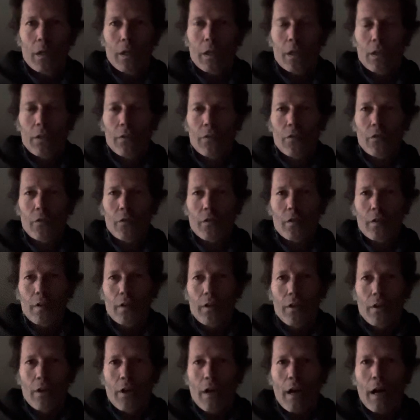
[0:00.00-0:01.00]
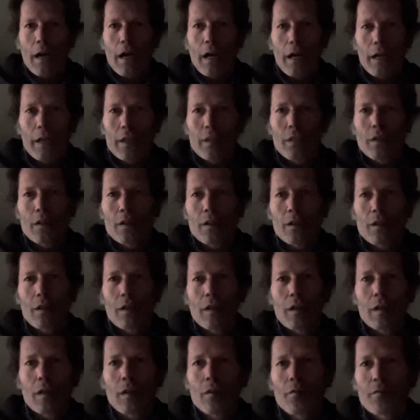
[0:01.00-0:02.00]
it's not
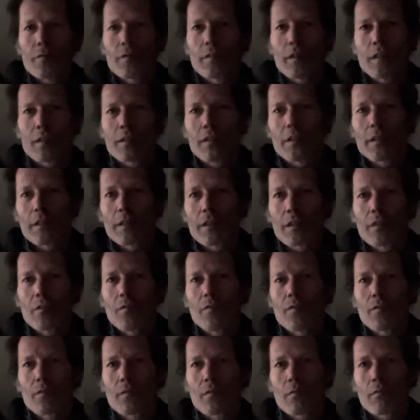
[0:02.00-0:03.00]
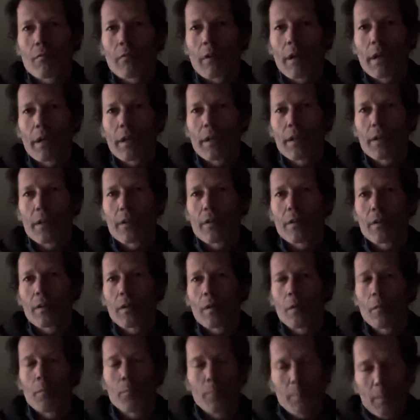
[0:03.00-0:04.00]
a feeling of right,
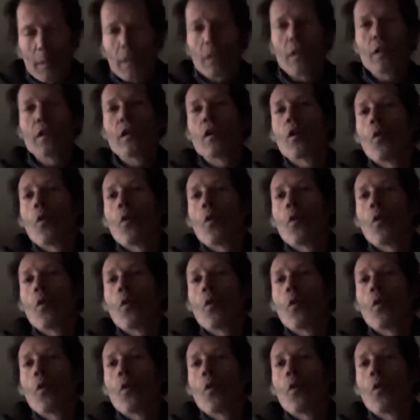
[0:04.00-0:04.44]
of being a